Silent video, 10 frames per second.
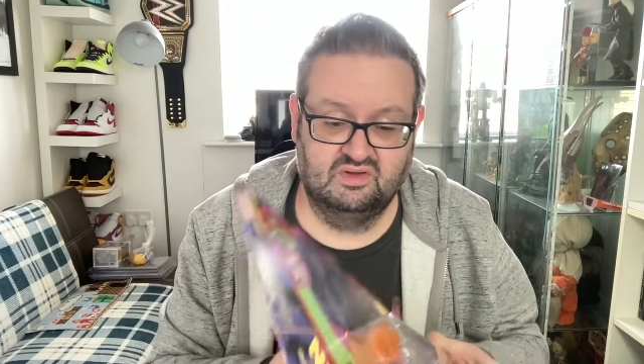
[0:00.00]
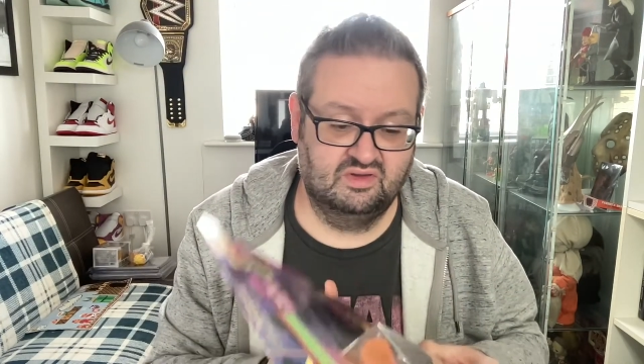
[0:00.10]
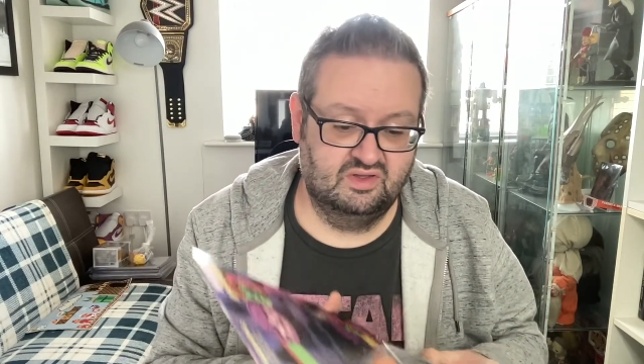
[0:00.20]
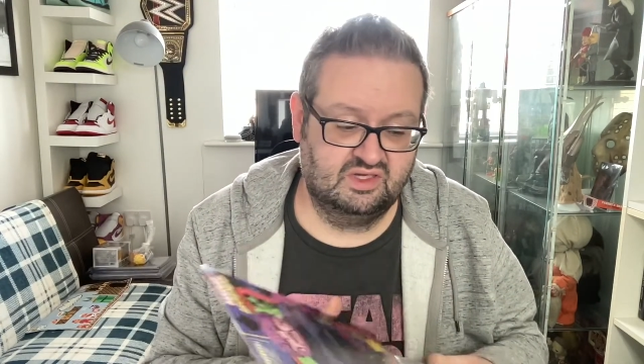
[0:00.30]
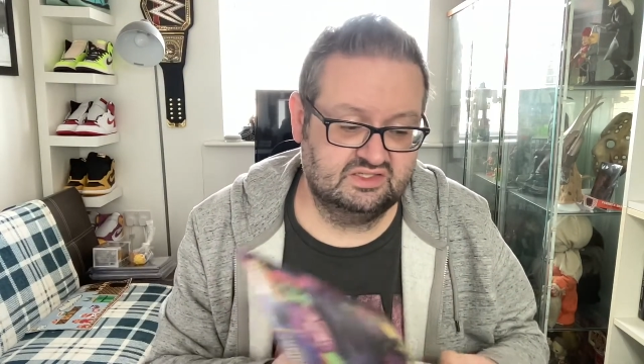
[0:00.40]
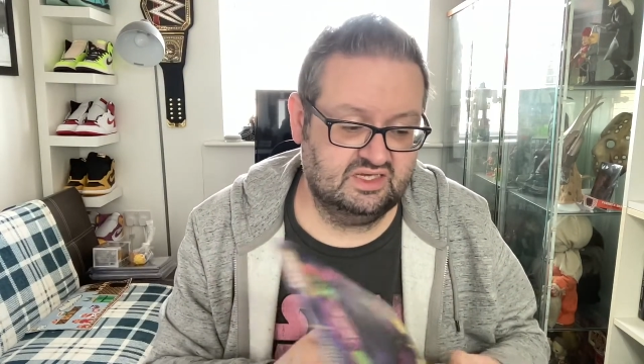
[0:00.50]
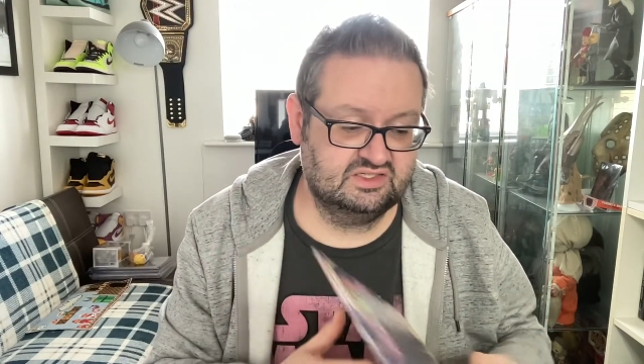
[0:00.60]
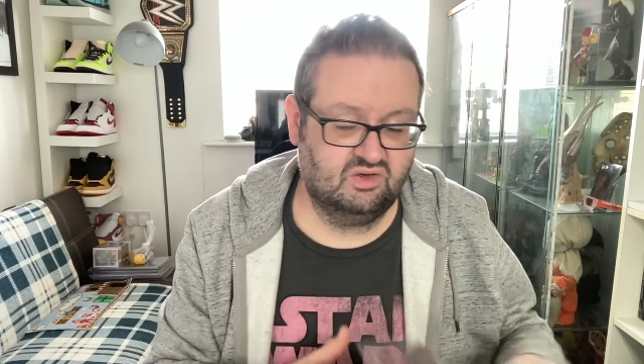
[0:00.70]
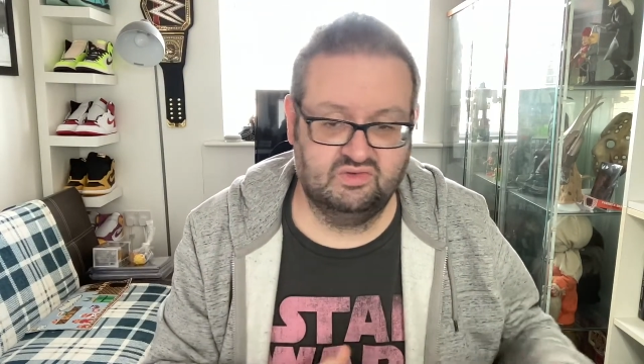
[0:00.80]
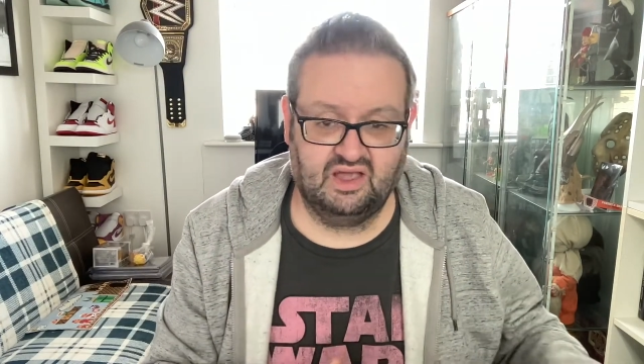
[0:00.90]
because I
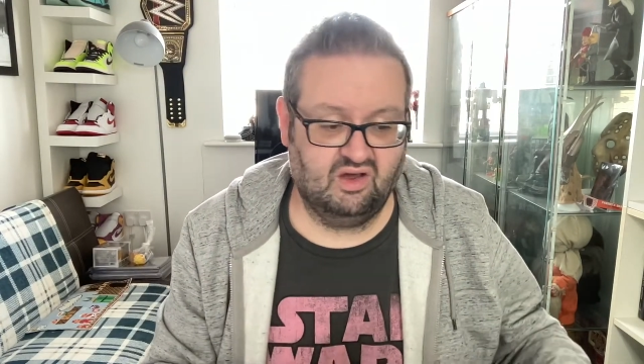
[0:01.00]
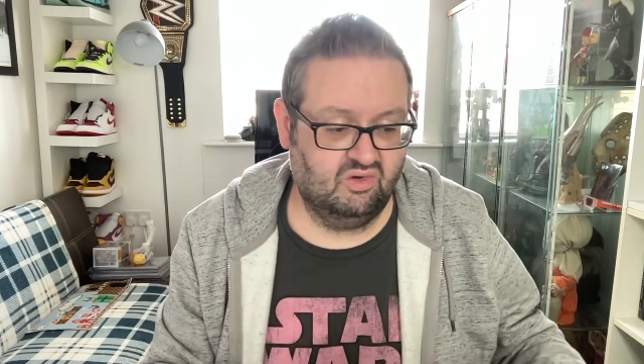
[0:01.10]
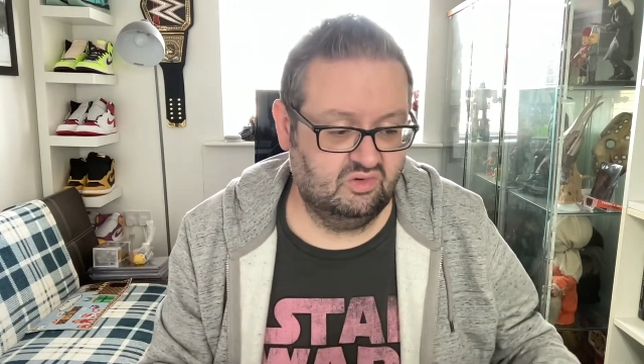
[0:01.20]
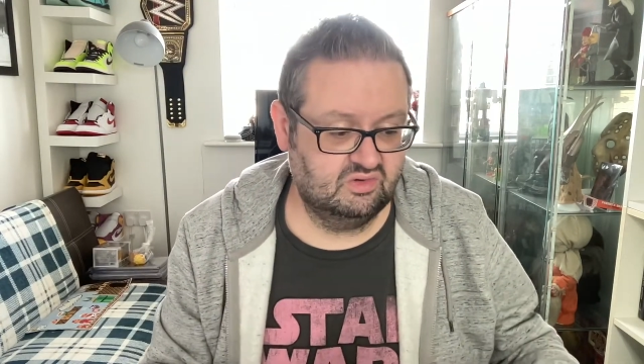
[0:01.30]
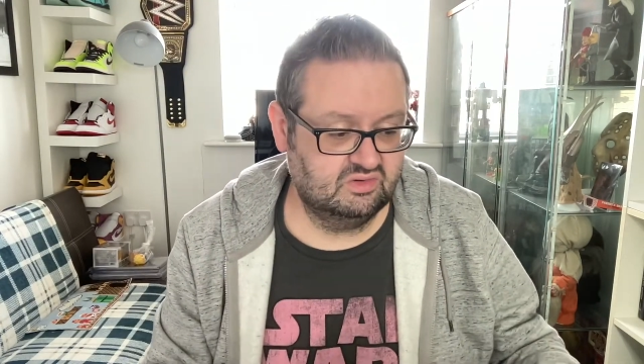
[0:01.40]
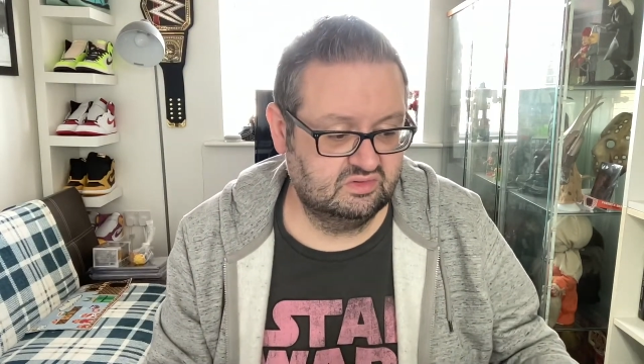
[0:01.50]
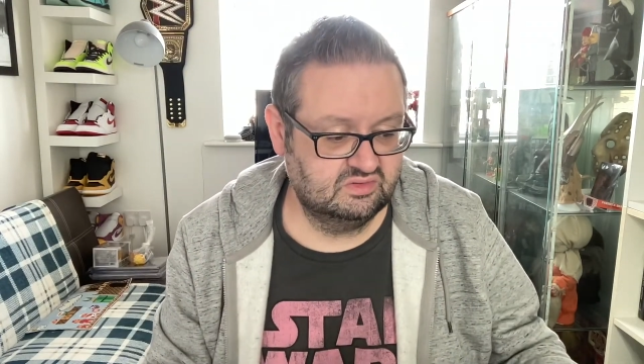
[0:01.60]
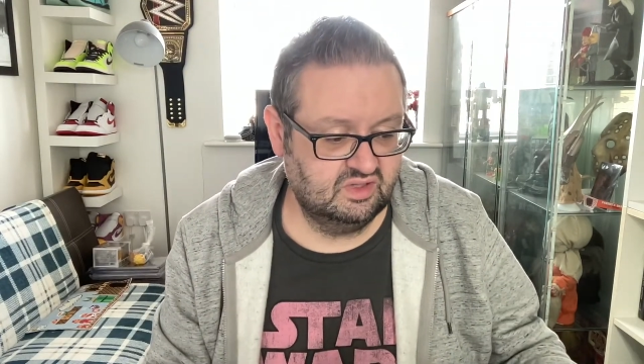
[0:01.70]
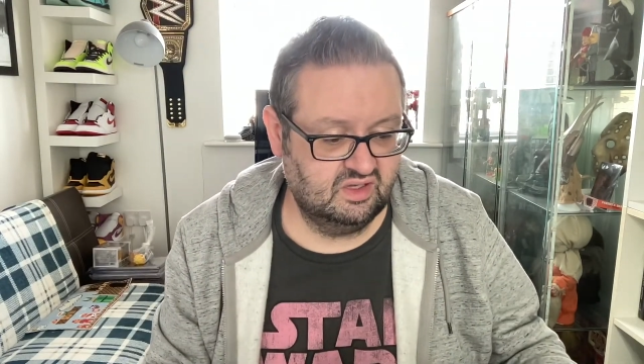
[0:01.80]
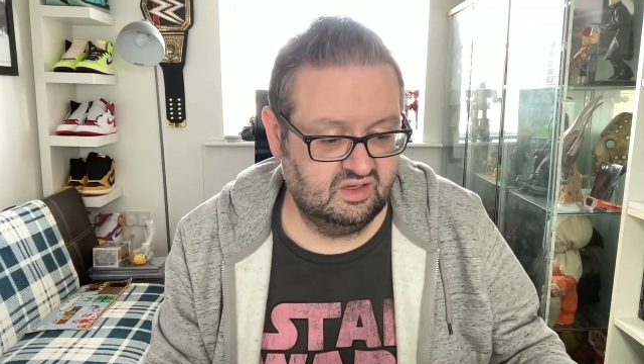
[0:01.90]
sold that whole
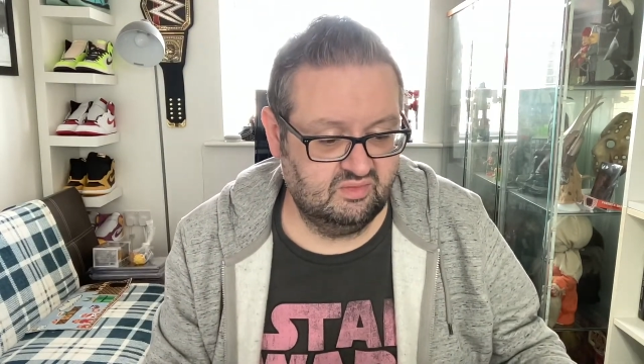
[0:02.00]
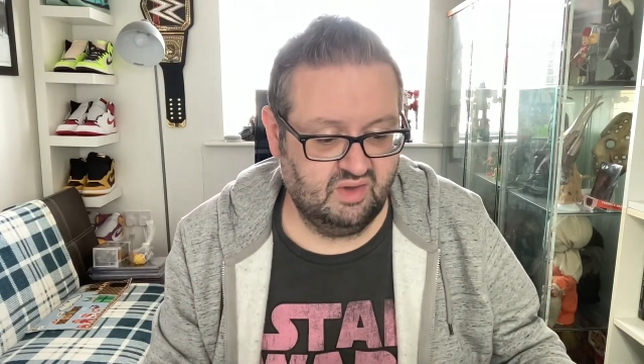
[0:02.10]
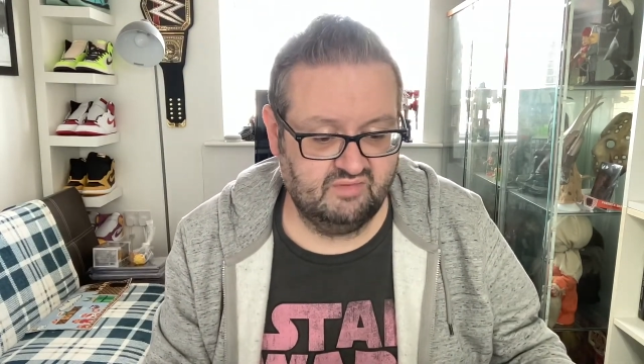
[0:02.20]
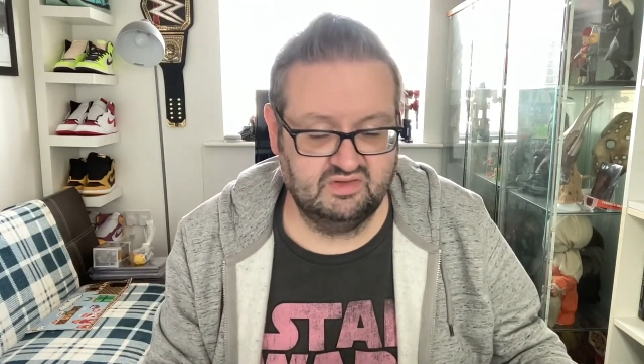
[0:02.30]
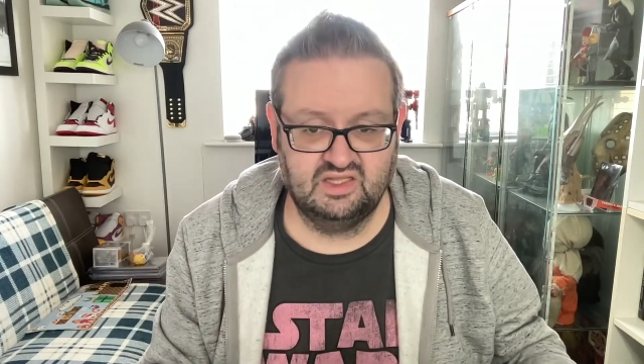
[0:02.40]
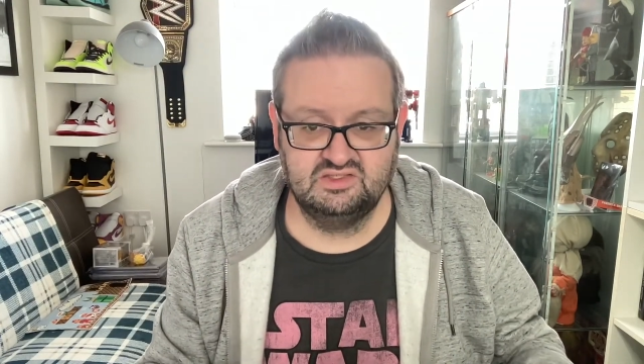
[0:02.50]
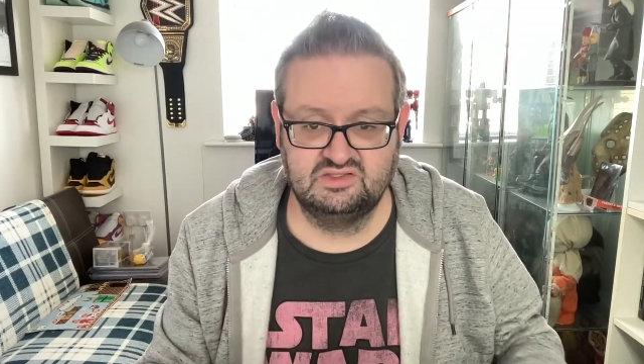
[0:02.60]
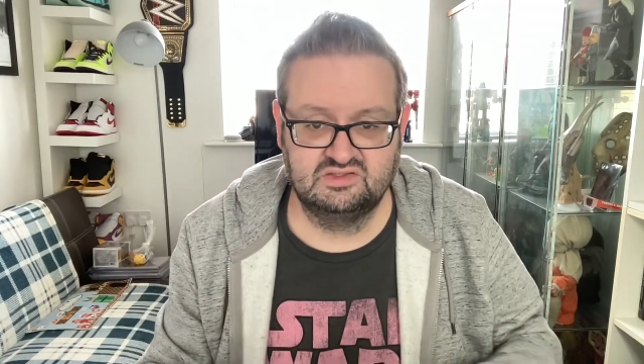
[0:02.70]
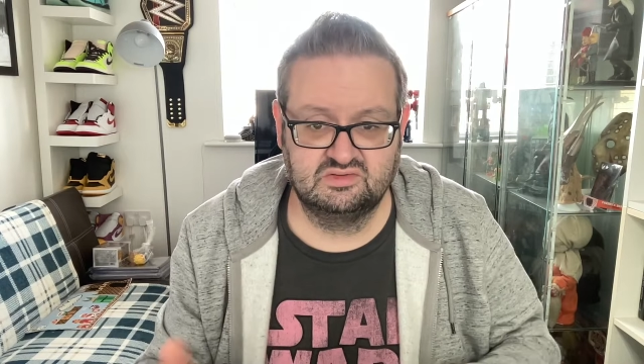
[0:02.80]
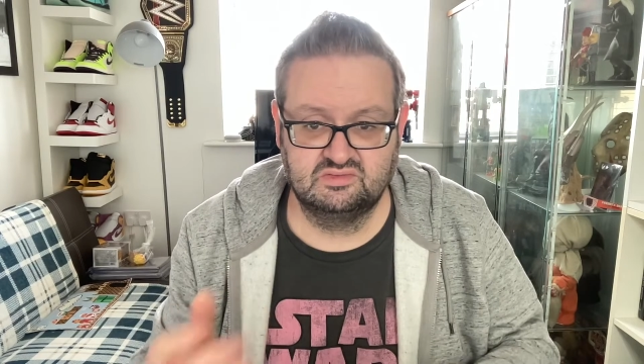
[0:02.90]
Marvel Legends